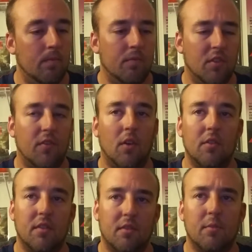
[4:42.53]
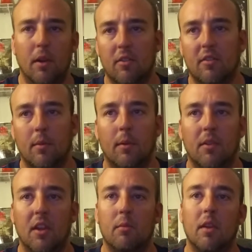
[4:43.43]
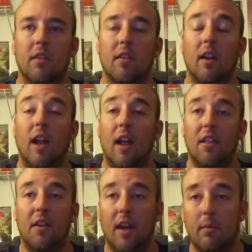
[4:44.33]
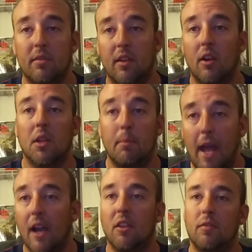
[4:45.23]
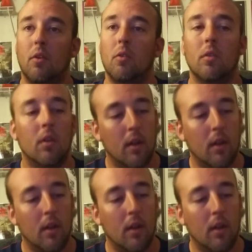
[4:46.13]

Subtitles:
With phones, speakers are sometimes a hit and miss, and a lot of the times they're on the back of the phone.